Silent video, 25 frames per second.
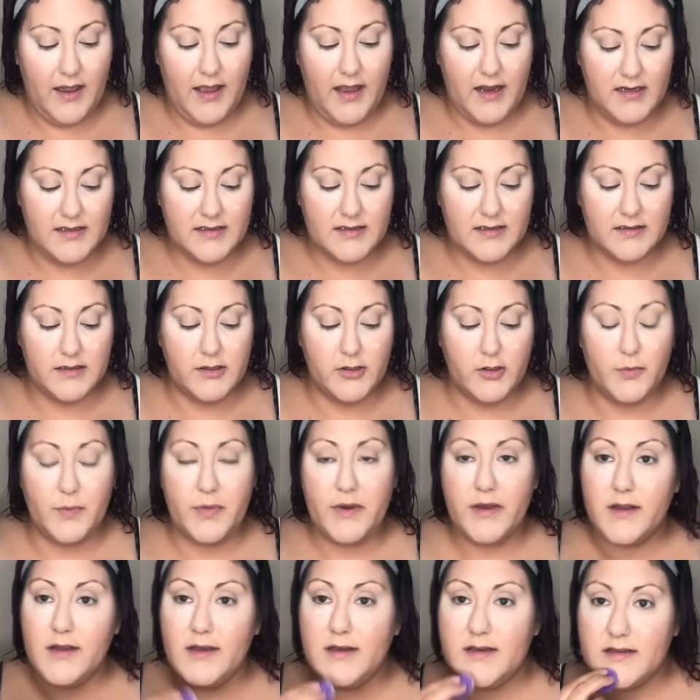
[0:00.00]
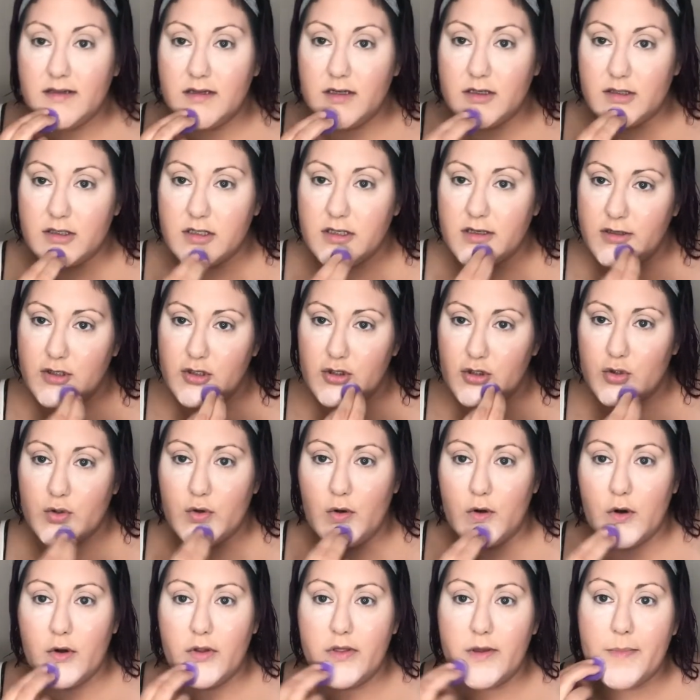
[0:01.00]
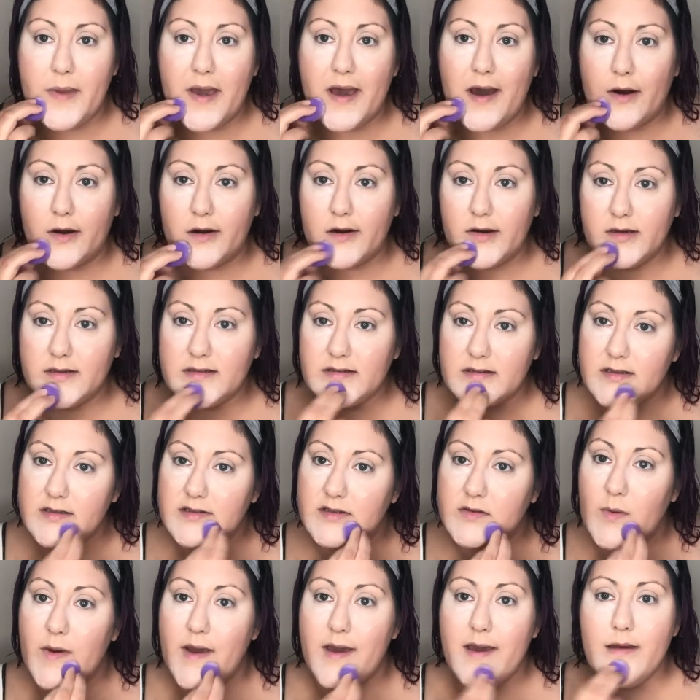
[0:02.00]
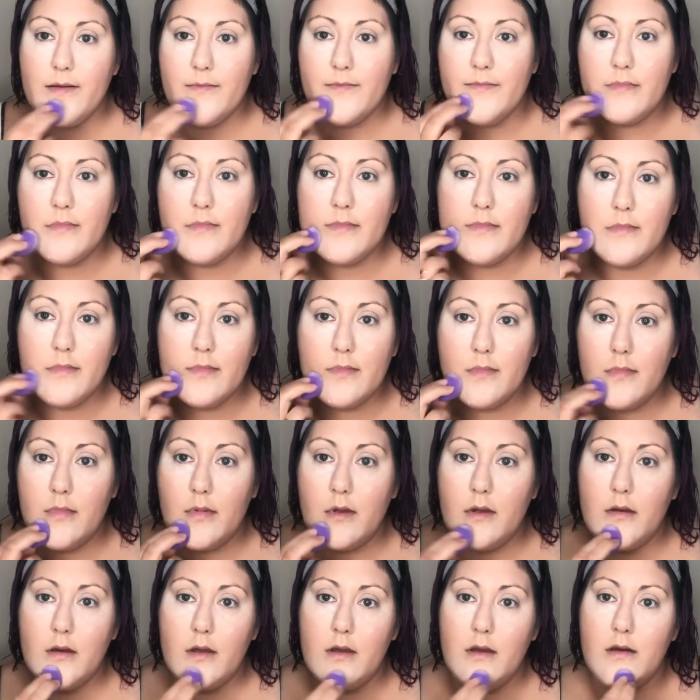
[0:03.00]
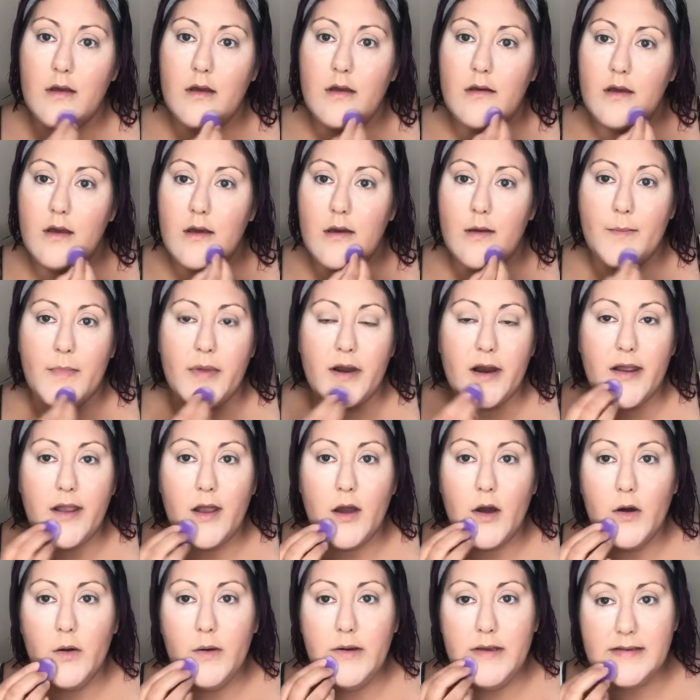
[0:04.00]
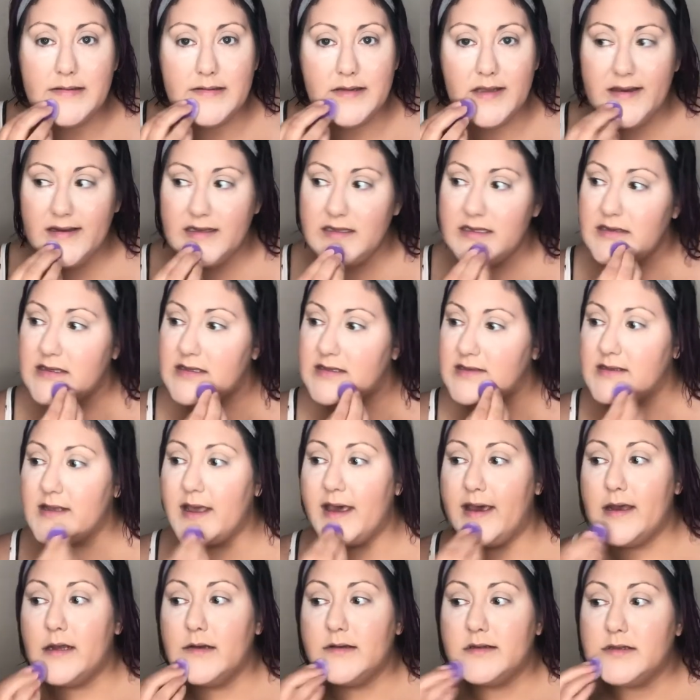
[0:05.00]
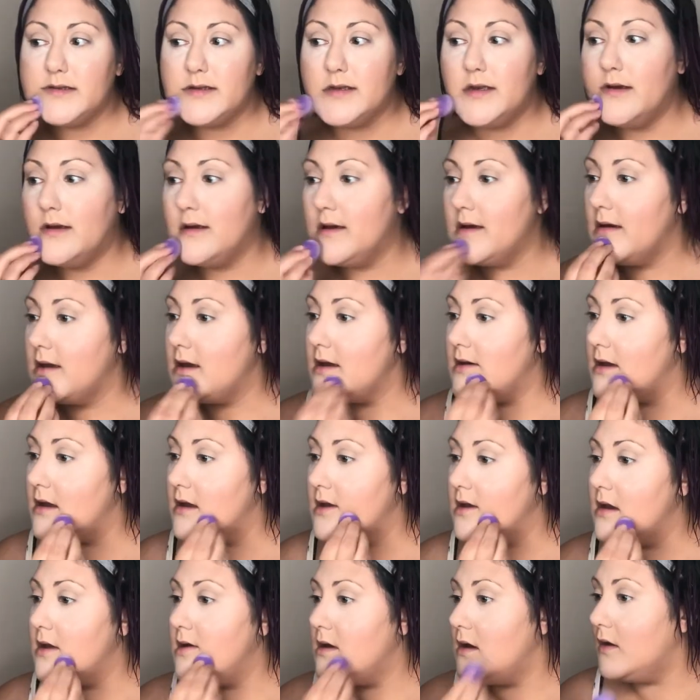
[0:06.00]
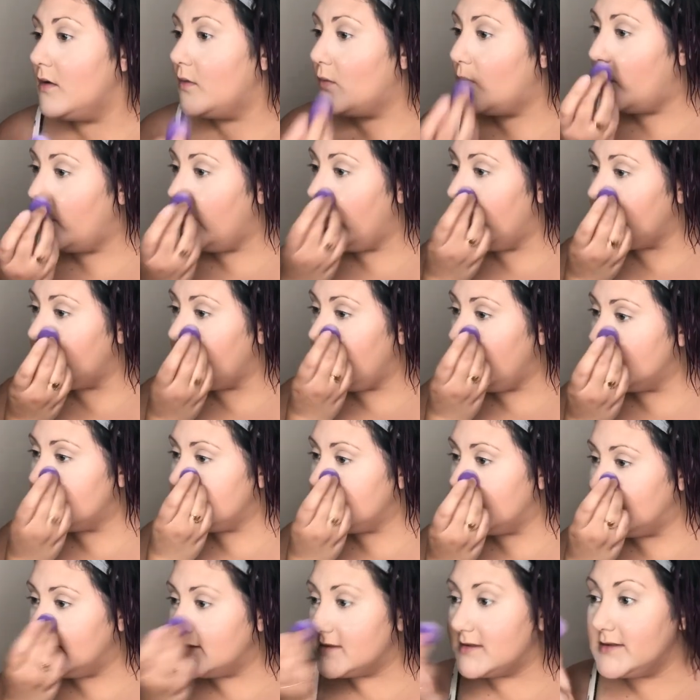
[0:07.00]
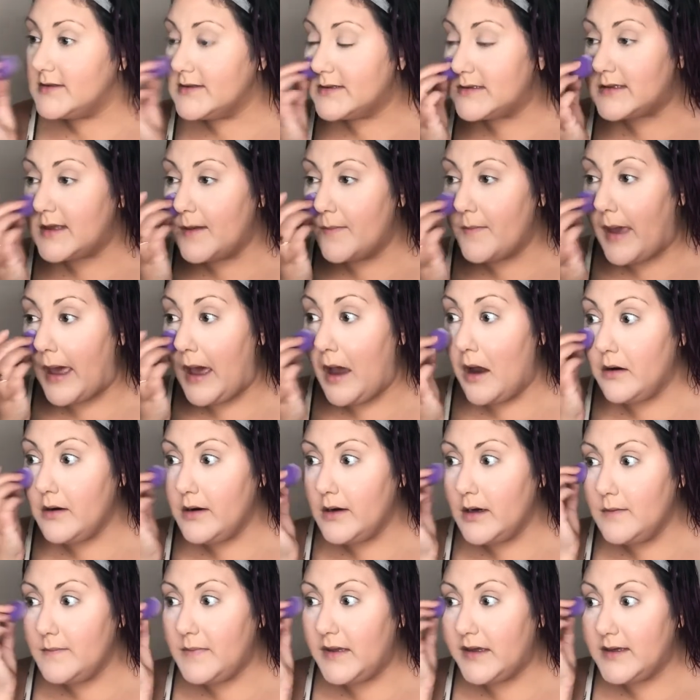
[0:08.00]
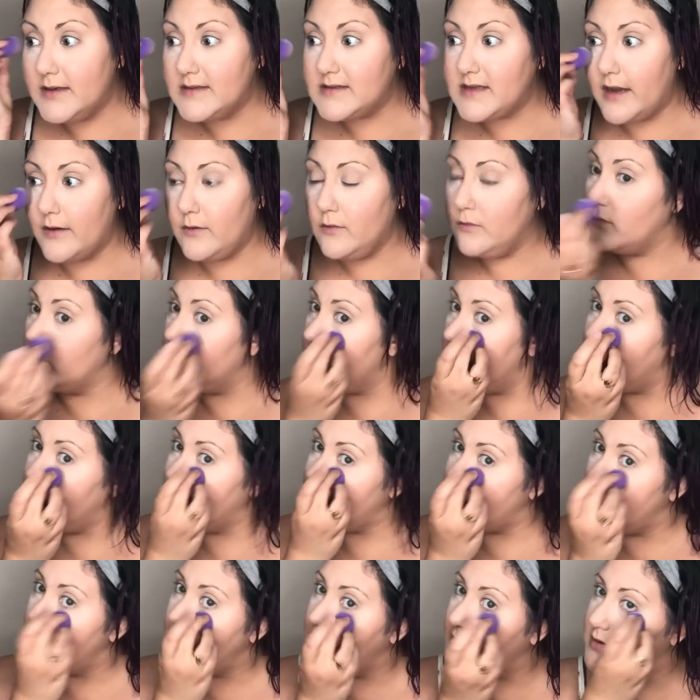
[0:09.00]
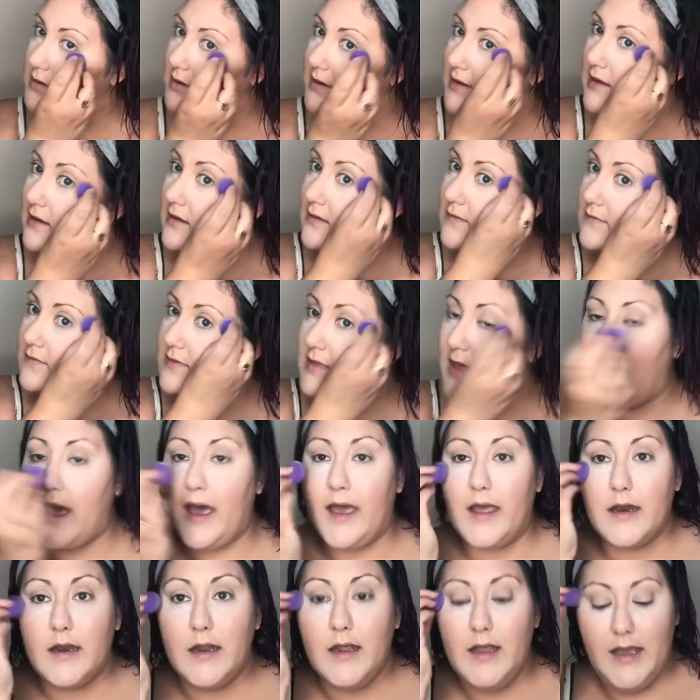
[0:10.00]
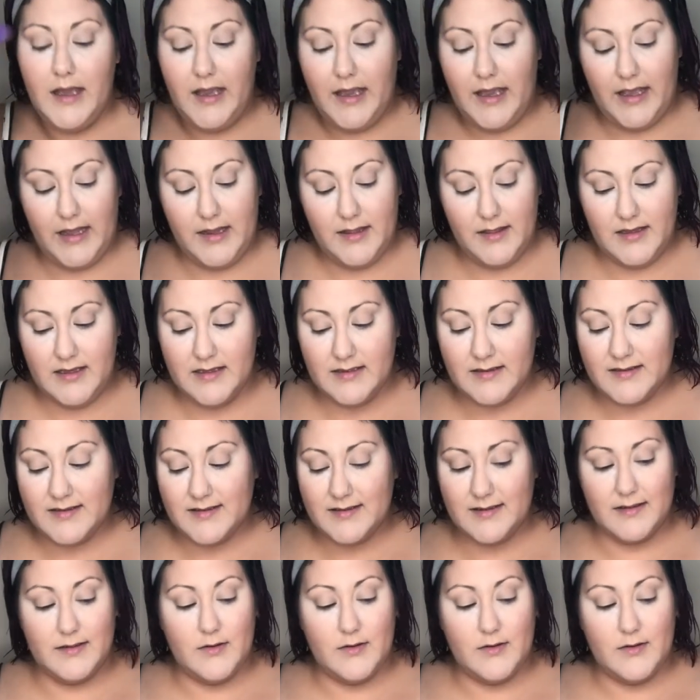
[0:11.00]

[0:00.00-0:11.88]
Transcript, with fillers: and it's a little bit easier to control the powders this way. But I always like to set with a translucent powder because I really believe that in this